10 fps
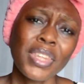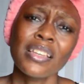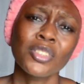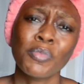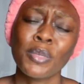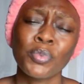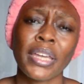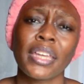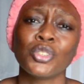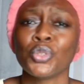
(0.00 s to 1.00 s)
some people
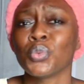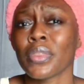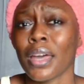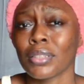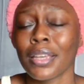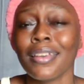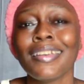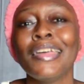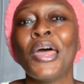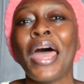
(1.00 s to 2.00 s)
can do without
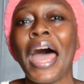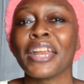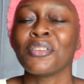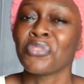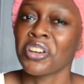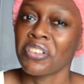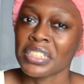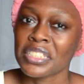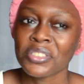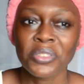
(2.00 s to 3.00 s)
adding
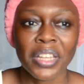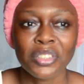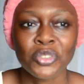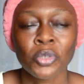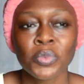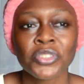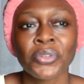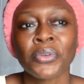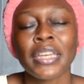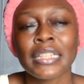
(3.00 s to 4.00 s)
fragrances to their soap.
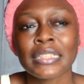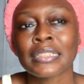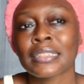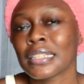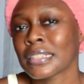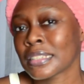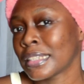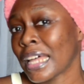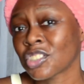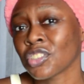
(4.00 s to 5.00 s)
So
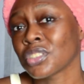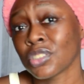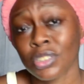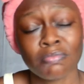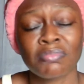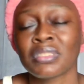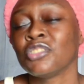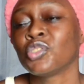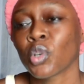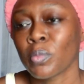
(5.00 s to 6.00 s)
that's just the
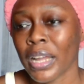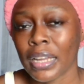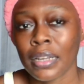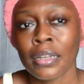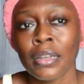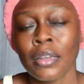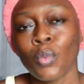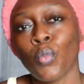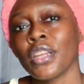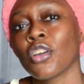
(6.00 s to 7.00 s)
drawback
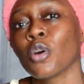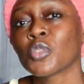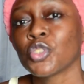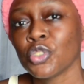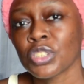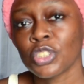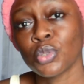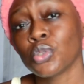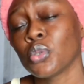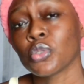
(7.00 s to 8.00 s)
when it comes to using
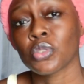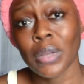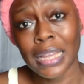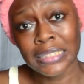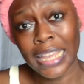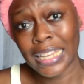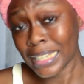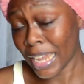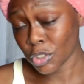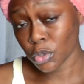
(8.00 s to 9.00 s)
Dudu Osun as a
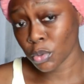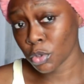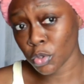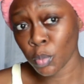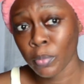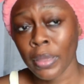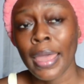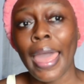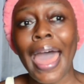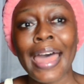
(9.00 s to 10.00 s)
natural soap.
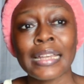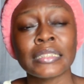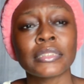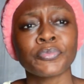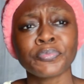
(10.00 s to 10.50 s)
And